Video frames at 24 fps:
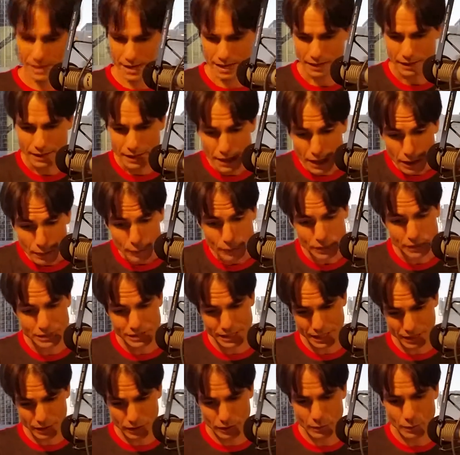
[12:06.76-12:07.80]
Yeah, with
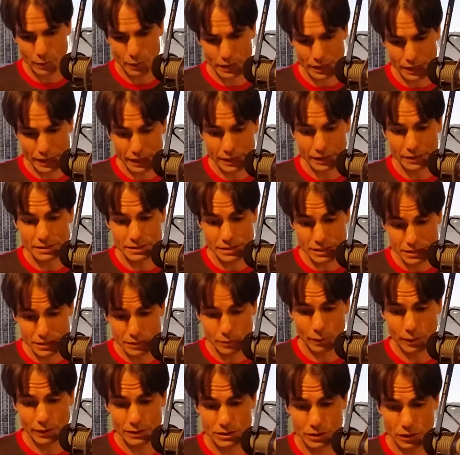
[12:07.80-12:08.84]
a
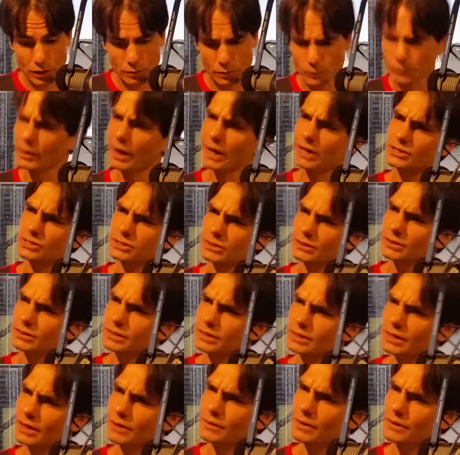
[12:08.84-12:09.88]
61 to open. No, actually,
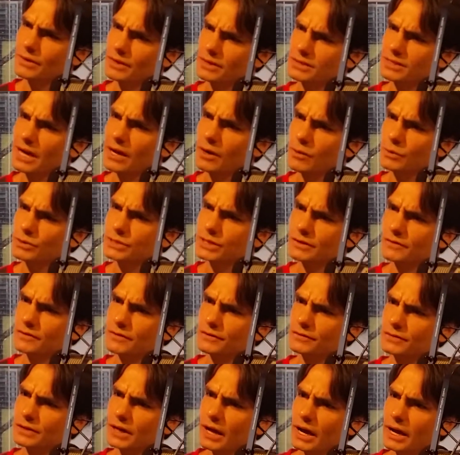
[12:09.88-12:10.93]
I think Tiger Woods had a
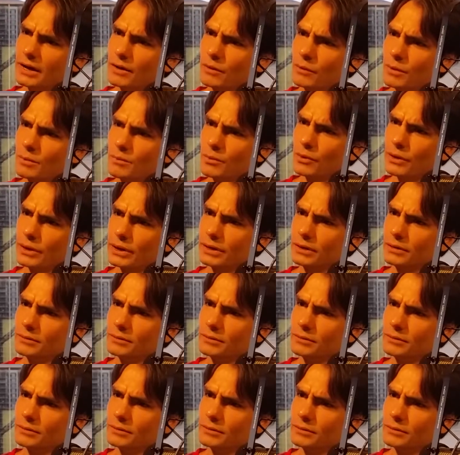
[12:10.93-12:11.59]
59 at one point.